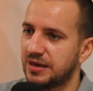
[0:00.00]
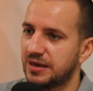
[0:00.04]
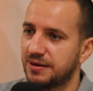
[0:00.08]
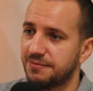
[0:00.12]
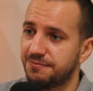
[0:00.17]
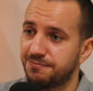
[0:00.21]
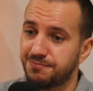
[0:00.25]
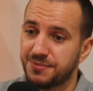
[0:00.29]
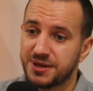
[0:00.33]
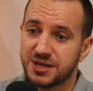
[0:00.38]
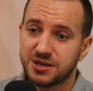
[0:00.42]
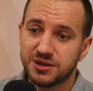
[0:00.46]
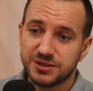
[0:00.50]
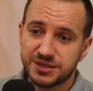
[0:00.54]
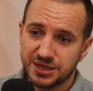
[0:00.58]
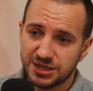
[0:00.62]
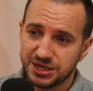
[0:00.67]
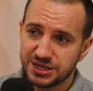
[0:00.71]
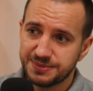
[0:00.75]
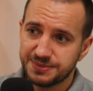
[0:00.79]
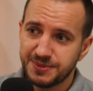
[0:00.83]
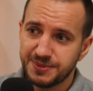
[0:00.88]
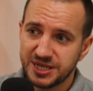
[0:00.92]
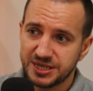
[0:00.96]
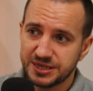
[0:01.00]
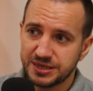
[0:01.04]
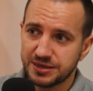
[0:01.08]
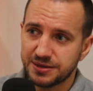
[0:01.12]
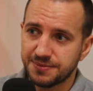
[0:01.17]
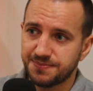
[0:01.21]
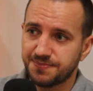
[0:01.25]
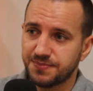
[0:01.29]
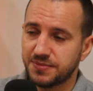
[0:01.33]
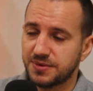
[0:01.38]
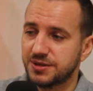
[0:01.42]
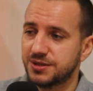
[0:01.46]
because it is busy.
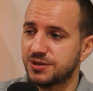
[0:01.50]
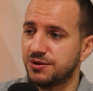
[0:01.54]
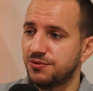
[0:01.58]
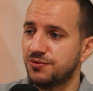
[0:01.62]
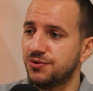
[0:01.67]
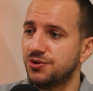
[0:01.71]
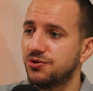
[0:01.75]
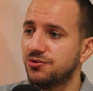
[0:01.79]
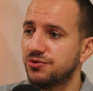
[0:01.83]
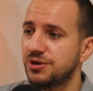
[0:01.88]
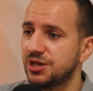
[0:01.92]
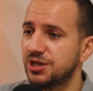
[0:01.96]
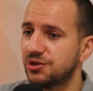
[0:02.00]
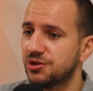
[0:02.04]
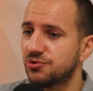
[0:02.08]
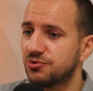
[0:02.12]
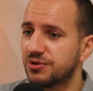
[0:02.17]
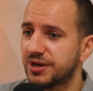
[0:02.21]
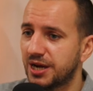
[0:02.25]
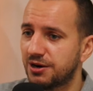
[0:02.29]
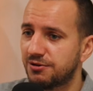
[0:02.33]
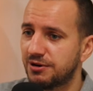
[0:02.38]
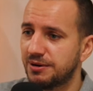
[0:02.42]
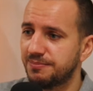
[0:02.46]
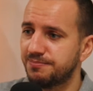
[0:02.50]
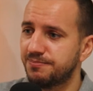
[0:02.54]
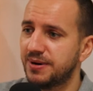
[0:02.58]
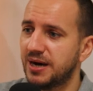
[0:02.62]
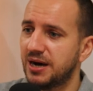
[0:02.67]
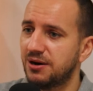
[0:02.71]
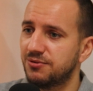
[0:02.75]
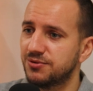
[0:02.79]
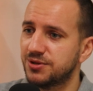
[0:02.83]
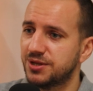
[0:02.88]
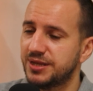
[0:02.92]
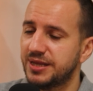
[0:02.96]
So you need to care
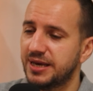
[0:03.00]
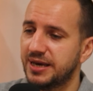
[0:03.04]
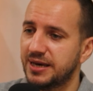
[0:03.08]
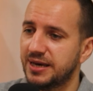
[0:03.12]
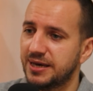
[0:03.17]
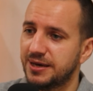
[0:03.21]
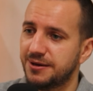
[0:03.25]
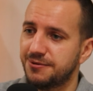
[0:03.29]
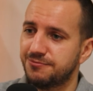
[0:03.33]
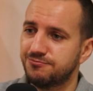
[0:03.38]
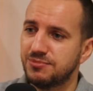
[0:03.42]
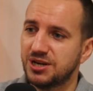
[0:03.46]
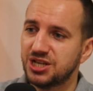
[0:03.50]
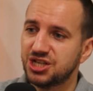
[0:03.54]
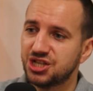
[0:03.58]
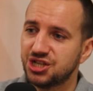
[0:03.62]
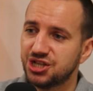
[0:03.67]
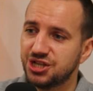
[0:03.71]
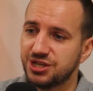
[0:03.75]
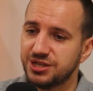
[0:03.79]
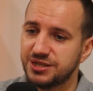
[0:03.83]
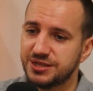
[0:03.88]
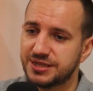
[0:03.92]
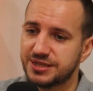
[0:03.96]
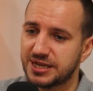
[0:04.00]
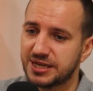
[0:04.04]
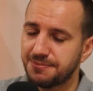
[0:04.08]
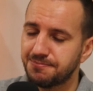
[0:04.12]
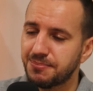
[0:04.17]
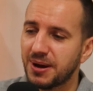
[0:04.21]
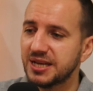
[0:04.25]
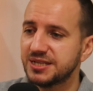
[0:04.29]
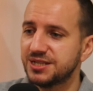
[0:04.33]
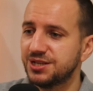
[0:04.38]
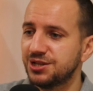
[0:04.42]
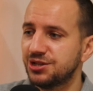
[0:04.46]
about the machine's
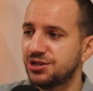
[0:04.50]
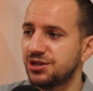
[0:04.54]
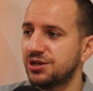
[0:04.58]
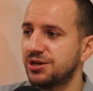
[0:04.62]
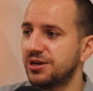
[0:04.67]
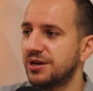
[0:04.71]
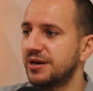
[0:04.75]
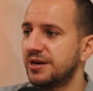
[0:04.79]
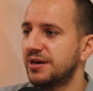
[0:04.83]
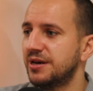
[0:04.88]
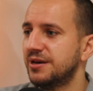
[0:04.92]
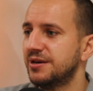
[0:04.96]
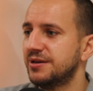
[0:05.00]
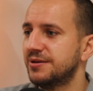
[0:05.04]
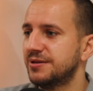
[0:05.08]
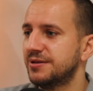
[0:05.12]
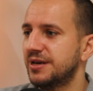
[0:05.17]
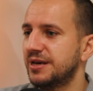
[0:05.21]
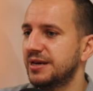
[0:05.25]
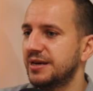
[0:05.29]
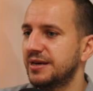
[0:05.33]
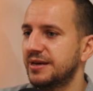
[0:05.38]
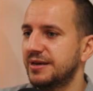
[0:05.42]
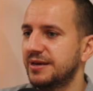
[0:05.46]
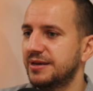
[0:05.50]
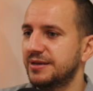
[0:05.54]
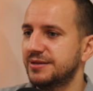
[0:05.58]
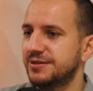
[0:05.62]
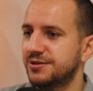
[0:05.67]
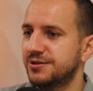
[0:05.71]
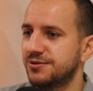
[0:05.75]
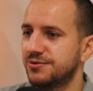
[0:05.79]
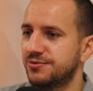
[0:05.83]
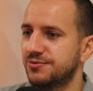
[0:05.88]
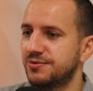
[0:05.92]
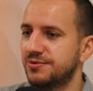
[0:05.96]
capacity.
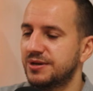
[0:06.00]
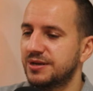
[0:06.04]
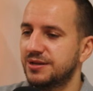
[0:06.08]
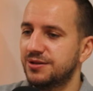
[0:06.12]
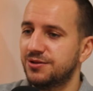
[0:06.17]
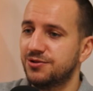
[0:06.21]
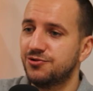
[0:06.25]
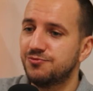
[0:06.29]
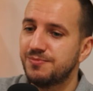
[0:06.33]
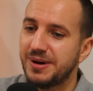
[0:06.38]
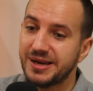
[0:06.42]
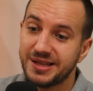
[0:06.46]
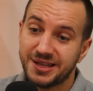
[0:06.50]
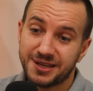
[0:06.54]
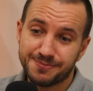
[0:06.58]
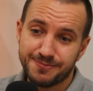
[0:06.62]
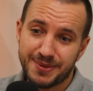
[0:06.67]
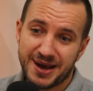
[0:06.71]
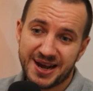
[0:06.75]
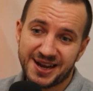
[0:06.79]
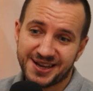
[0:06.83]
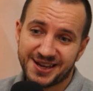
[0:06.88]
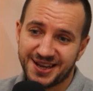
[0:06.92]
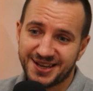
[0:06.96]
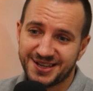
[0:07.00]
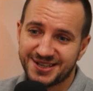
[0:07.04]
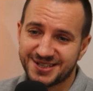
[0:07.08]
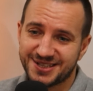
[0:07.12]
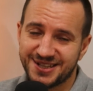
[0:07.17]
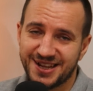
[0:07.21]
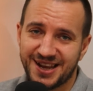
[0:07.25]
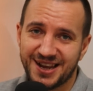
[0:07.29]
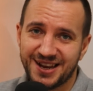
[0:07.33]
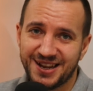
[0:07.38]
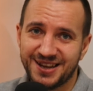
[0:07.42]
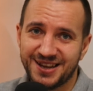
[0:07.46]
So too many pancakes
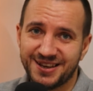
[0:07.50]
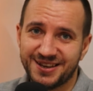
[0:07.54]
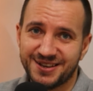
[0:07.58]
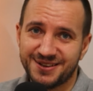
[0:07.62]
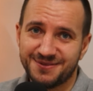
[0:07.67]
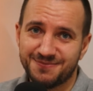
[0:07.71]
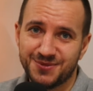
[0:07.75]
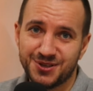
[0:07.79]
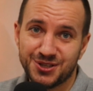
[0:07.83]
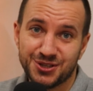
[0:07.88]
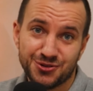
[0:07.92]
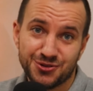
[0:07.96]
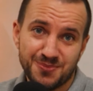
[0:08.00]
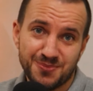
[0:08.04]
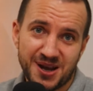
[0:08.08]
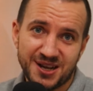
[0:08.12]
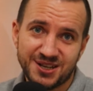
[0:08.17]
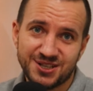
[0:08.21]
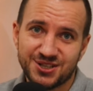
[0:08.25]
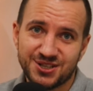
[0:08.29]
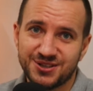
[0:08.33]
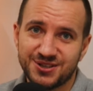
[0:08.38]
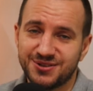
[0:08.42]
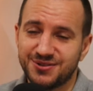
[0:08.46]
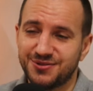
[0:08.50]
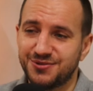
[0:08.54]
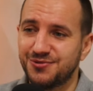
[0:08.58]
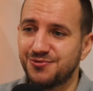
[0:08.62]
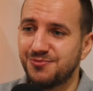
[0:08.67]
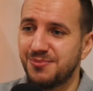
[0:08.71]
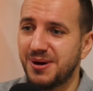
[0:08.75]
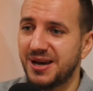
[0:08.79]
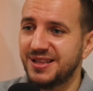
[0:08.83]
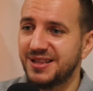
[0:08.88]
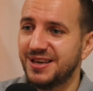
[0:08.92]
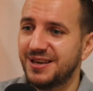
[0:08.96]
daily is too much. Too
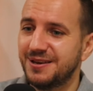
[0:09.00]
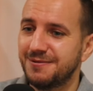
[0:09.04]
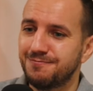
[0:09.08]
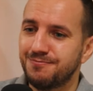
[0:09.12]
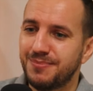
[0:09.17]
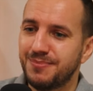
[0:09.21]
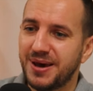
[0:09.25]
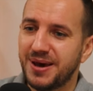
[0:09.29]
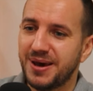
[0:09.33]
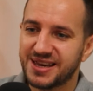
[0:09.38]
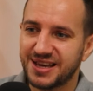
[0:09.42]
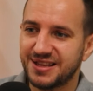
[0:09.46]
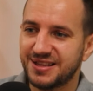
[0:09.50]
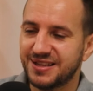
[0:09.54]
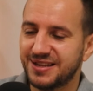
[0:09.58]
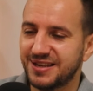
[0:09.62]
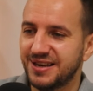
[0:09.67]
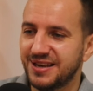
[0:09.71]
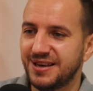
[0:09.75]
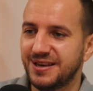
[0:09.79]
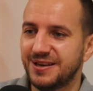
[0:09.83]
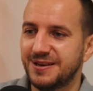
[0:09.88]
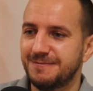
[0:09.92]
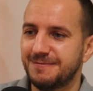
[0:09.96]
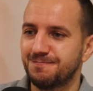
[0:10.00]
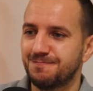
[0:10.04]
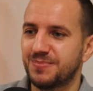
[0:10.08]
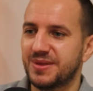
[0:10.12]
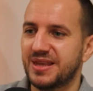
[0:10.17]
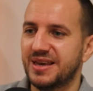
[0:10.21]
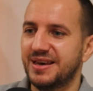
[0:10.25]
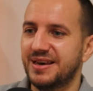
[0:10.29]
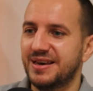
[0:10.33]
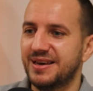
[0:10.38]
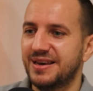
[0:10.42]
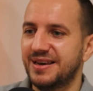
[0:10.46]
many baked
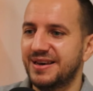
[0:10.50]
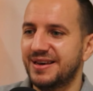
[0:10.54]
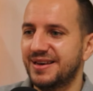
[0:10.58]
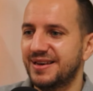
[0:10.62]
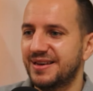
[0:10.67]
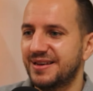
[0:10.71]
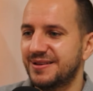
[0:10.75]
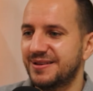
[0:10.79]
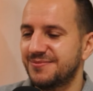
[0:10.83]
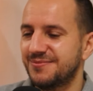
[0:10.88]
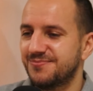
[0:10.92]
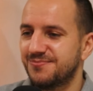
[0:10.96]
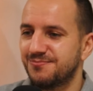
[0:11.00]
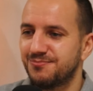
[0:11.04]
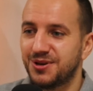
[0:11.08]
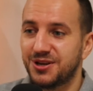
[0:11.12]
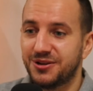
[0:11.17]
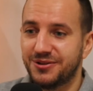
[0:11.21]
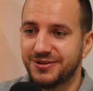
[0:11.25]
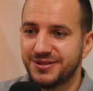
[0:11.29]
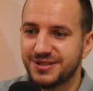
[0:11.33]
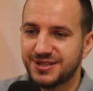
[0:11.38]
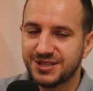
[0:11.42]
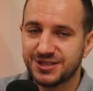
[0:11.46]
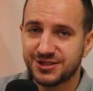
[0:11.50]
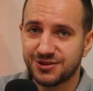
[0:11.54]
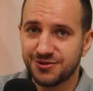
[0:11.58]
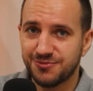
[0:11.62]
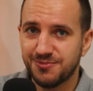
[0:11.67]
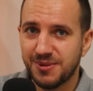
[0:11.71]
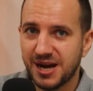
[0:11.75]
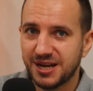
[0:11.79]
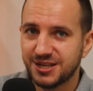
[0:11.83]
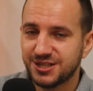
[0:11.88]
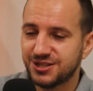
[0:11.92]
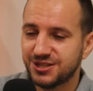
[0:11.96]
meals is too
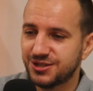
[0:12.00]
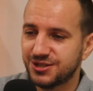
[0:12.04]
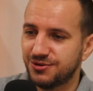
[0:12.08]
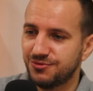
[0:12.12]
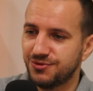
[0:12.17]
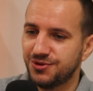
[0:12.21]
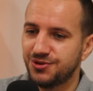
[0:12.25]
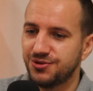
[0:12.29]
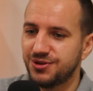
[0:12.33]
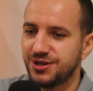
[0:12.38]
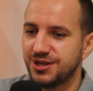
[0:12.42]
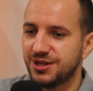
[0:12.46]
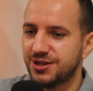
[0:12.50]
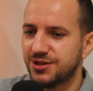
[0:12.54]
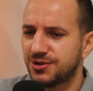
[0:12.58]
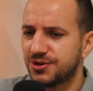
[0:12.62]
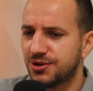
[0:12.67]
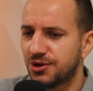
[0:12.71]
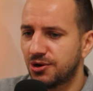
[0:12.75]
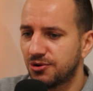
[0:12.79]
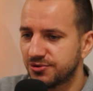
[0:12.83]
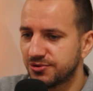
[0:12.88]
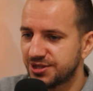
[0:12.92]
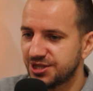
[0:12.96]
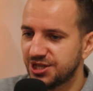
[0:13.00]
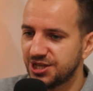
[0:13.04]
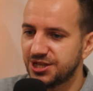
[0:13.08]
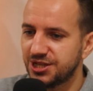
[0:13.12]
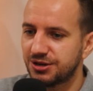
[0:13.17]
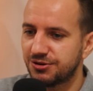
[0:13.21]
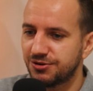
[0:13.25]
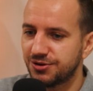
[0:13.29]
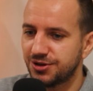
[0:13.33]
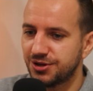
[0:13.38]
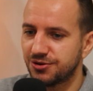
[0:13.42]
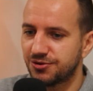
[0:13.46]
much. So you need to
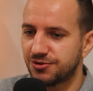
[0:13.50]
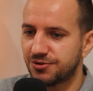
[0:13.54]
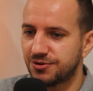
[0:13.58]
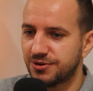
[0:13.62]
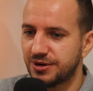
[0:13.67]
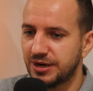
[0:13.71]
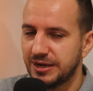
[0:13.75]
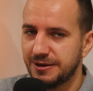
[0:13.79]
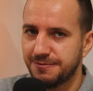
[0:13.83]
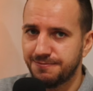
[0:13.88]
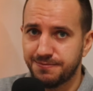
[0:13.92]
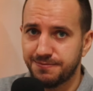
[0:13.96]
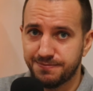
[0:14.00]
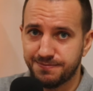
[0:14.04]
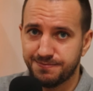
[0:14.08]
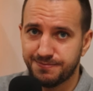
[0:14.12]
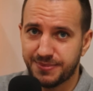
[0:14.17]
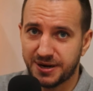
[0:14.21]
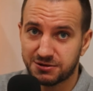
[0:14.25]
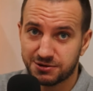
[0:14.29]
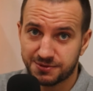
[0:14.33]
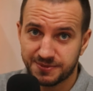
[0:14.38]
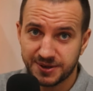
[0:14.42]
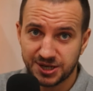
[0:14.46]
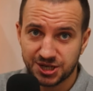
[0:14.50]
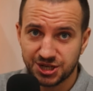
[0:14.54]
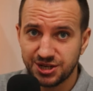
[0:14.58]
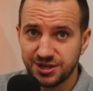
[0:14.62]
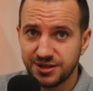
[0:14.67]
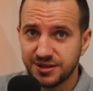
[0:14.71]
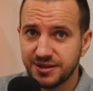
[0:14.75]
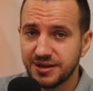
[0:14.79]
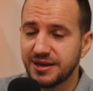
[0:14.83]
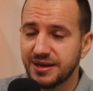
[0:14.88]
consider your park machine